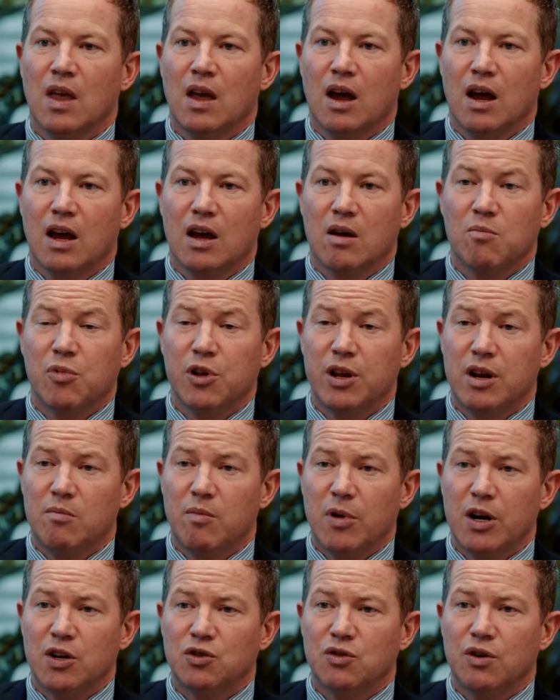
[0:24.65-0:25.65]
I completed
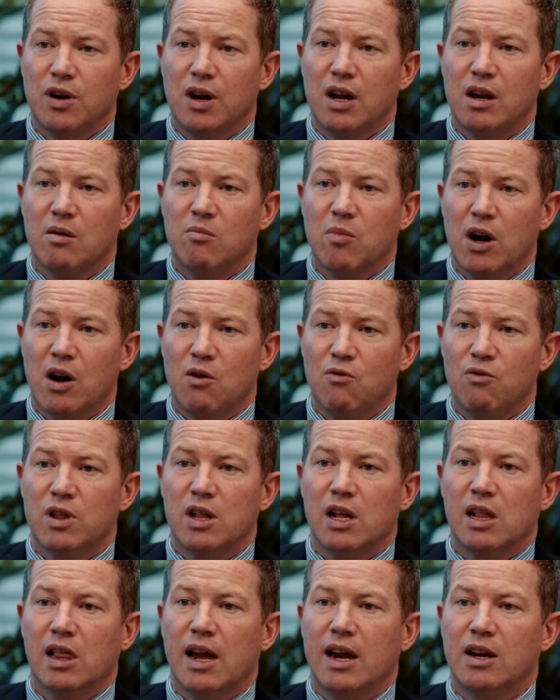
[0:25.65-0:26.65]
my training, but I
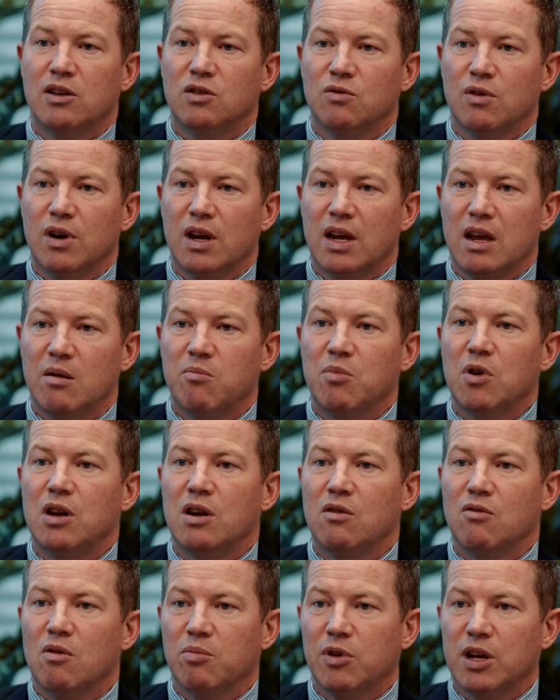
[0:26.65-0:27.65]
really liked doing hip and
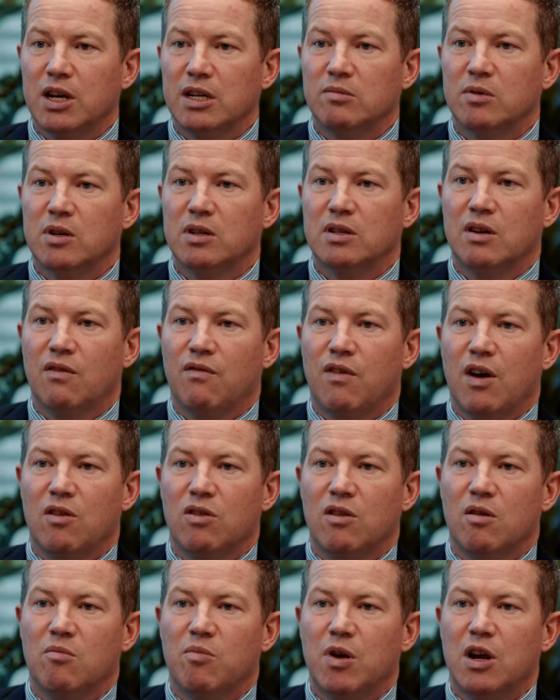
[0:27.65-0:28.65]
knee replacements. I
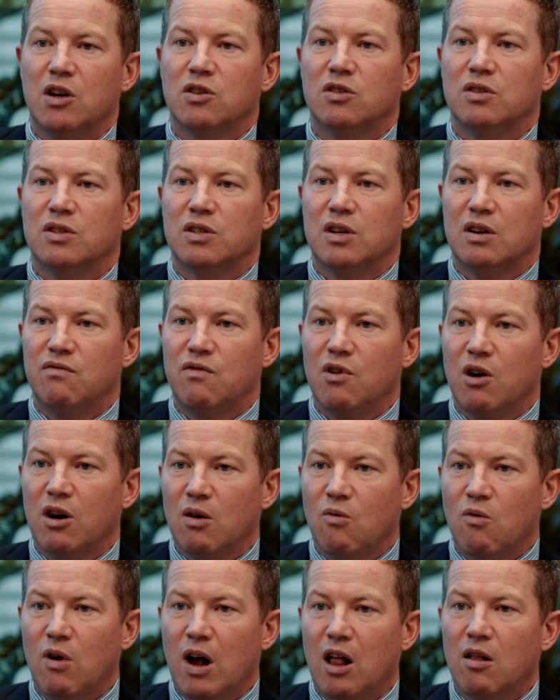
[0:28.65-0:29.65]
found the patients did very
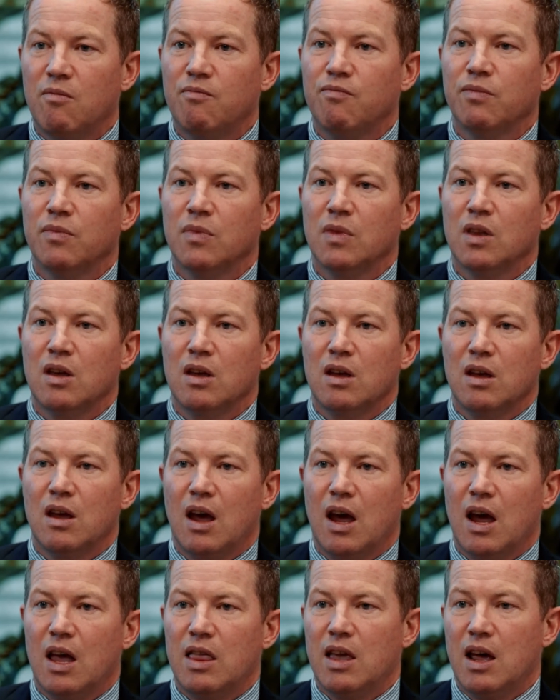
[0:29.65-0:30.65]
well.
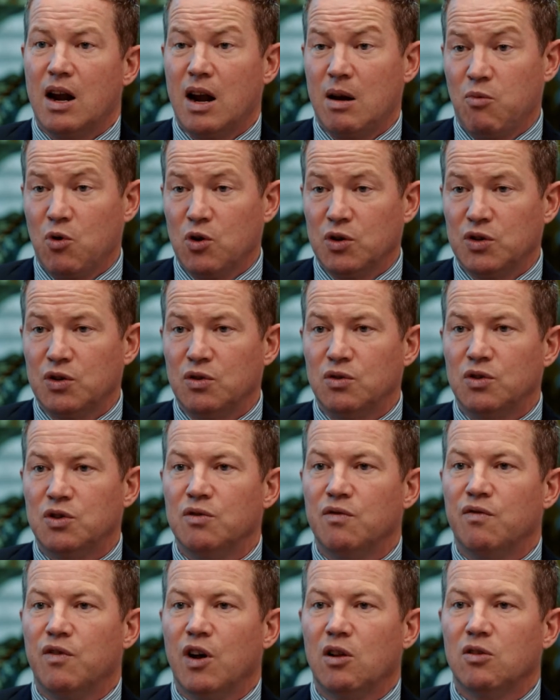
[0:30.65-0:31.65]
And then I pursued
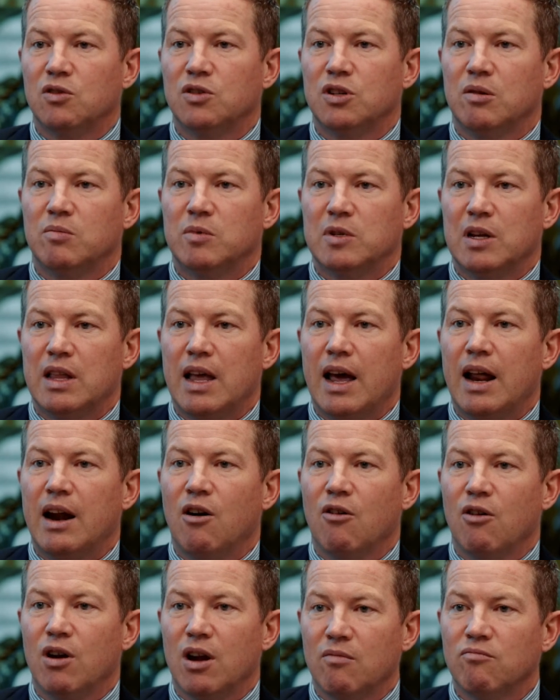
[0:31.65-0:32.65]
two fellowships in that
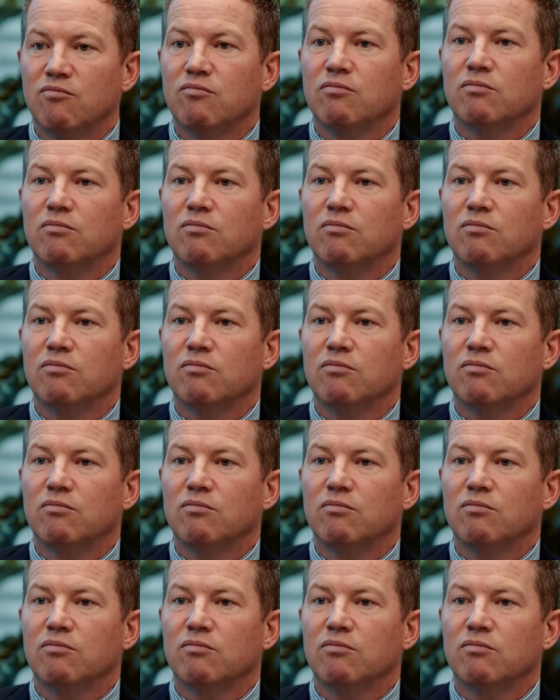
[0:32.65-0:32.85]
area.